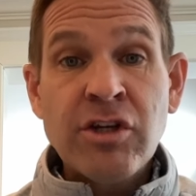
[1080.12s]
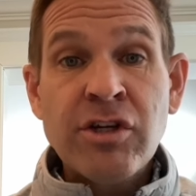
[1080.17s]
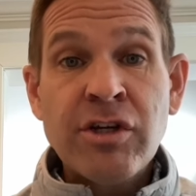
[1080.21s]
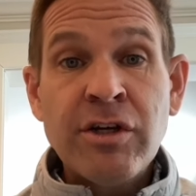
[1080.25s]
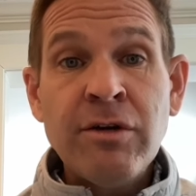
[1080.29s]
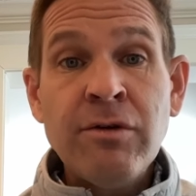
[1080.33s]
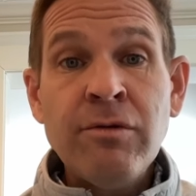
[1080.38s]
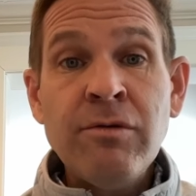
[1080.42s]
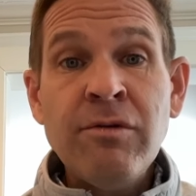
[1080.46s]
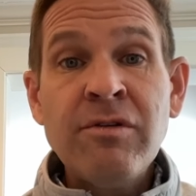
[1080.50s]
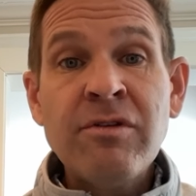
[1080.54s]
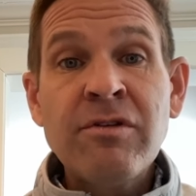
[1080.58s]

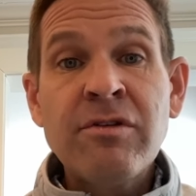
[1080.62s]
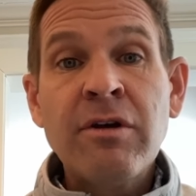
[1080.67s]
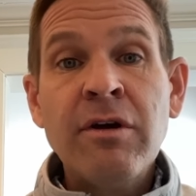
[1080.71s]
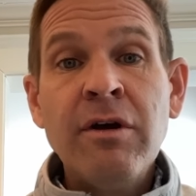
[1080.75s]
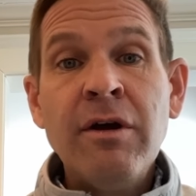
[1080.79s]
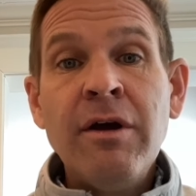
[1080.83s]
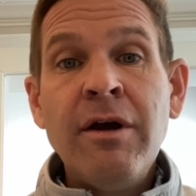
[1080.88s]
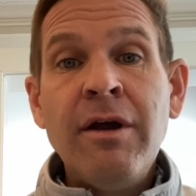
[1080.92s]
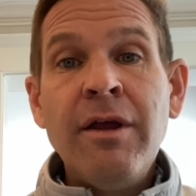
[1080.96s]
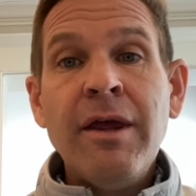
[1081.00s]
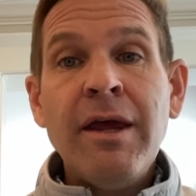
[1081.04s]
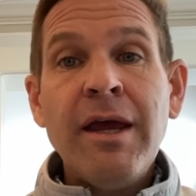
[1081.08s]
issues.
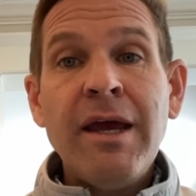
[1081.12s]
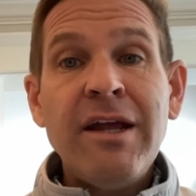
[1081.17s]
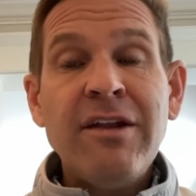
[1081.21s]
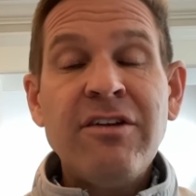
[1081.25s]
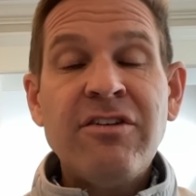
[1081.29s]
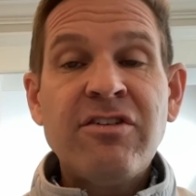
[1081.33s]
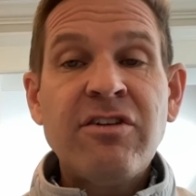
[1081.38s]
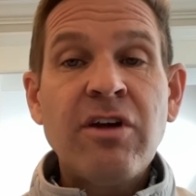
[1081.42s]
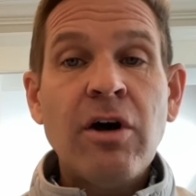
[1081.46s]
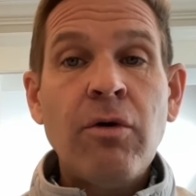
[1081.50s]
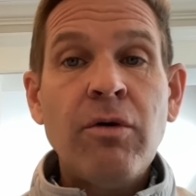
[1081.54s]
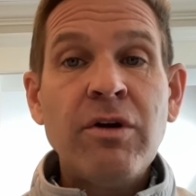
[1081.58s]

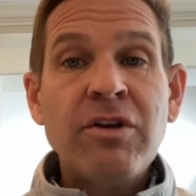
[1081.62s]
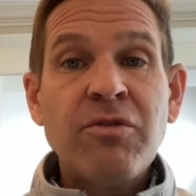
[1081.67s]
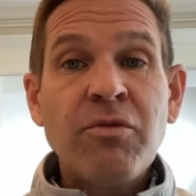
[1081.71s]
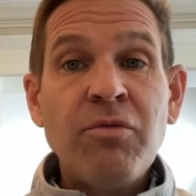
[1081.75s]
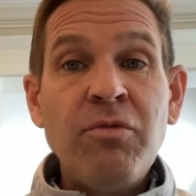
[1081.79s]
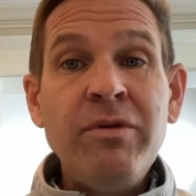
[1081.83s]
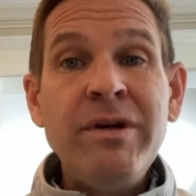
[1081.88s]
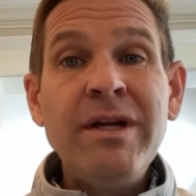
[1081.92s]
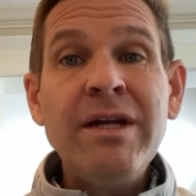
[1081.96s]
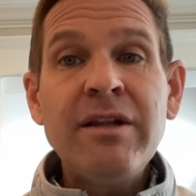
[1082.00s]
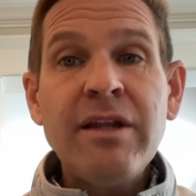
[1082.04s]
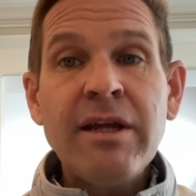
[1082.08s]
And so it's
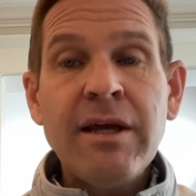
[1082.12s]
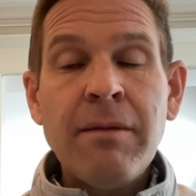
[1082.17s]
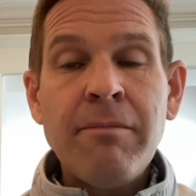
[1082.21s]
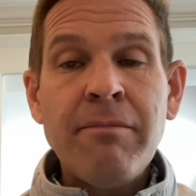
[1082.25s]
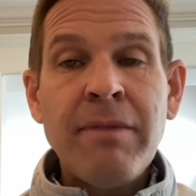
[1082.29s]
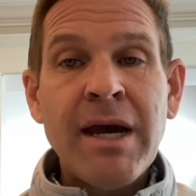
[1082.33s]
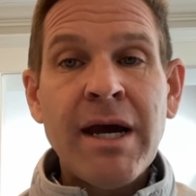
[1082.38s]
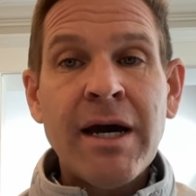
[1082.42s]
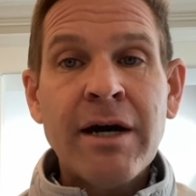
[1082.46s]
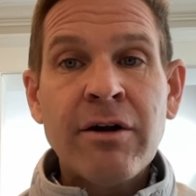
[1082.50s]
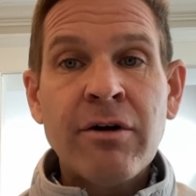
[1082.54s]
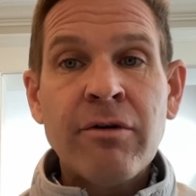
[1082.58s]
really a
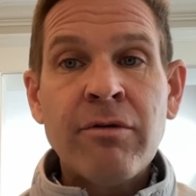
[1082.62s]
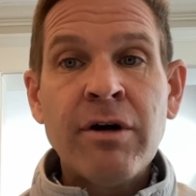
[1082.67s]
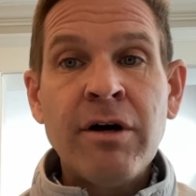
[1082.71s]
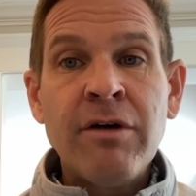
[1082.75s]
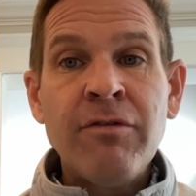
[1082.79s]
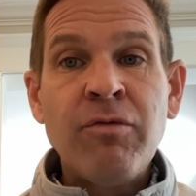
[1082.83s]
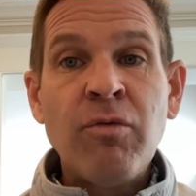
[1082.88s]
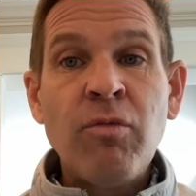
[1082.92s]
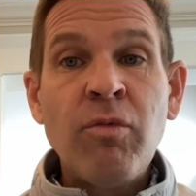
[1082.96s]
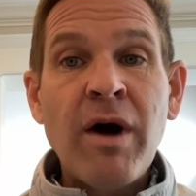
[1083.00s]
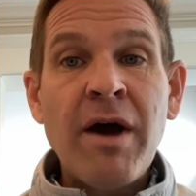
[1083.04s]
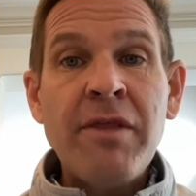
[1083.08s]
matter
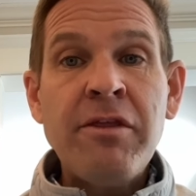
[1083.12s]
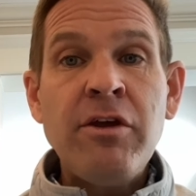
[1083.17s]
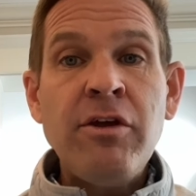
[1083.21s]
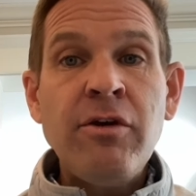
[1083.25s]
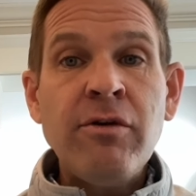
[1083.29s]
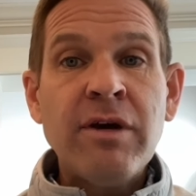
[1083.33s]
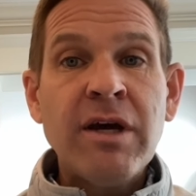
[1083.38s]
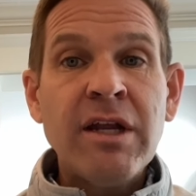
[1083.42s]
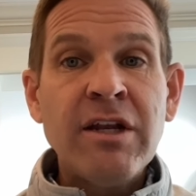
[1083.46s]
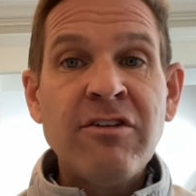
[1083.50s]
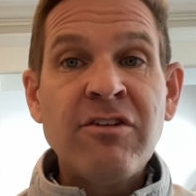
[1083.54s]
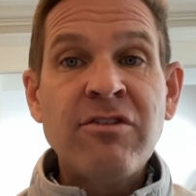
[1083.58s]
of whether
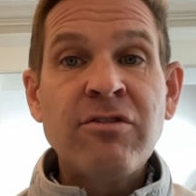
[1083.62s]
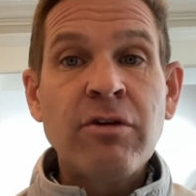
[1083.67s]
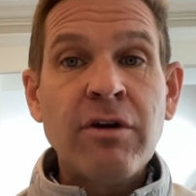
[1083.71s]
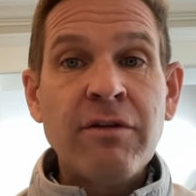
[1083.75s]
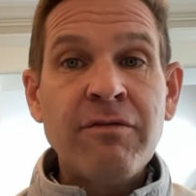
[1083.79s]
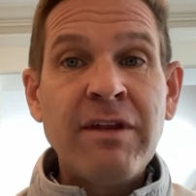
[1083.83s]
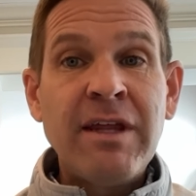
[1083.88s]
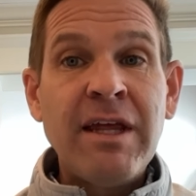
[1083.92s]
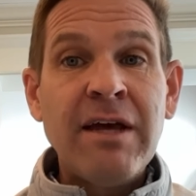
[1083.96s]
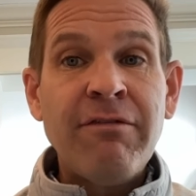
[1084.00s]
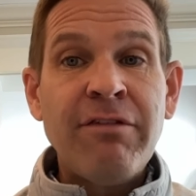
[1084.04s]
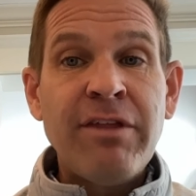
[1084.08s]
you can sort
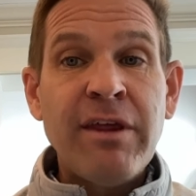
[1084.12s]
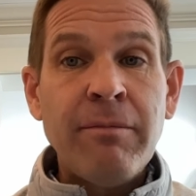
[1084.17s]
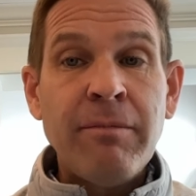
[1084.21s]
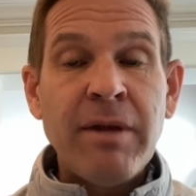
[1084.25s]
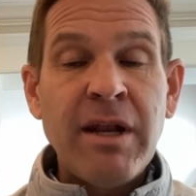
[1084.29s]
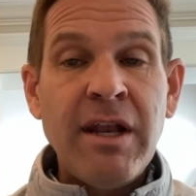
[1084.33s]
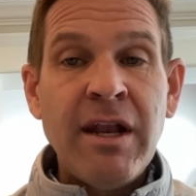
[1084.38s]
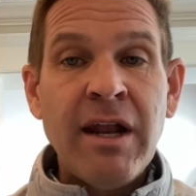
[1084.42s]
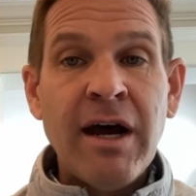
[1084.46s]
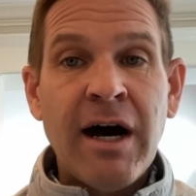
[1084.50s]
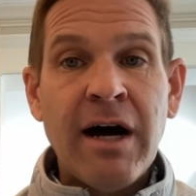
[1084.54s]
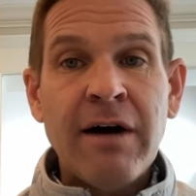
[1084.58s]
of give them
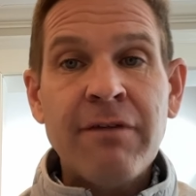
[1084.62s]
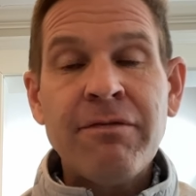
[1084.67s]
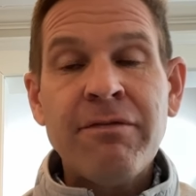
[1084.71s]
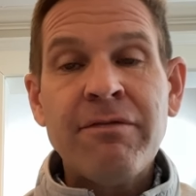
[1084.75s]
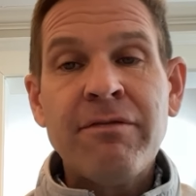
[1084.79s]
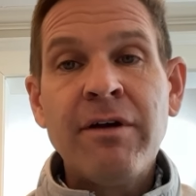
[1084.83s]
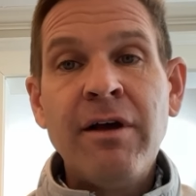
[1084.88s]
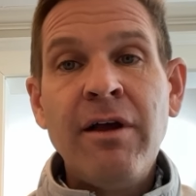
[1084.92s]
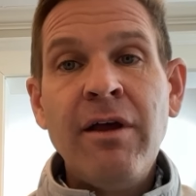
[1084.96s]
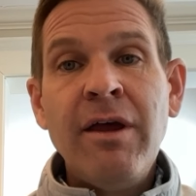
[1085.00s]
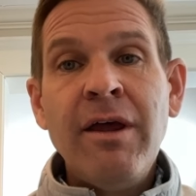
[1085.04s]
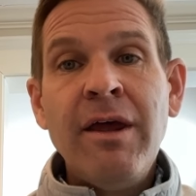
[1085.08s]
enough